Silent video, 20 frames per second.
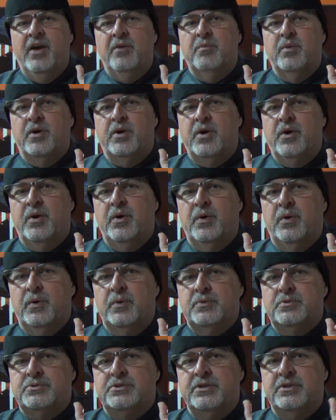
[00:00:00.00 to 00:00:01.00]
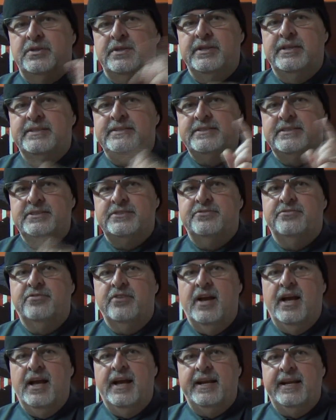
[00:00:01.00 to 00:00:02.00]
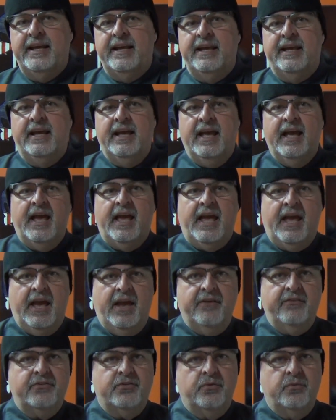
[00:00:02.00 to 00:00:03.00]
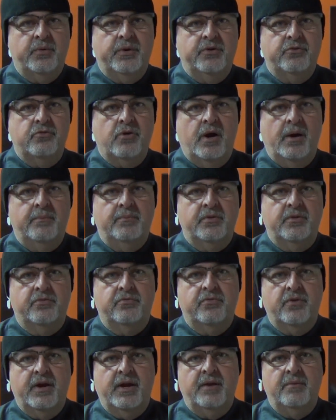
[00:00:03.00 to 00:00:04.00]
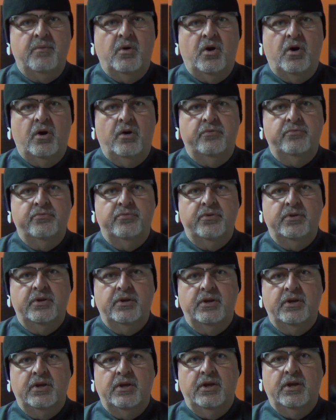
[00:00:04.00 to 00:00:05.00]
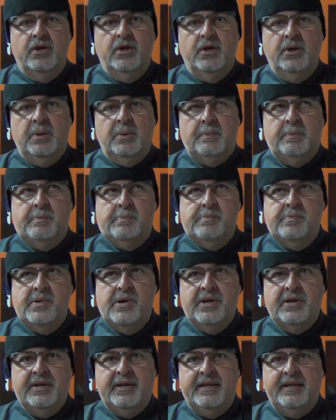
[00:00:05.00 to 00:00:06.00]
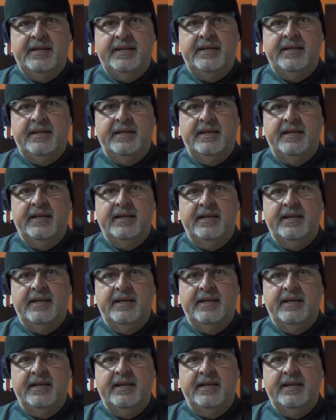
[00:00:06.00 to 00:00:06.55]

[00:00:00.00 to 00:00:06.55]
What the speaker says: Because this is Friday after we dropped the frame off Monday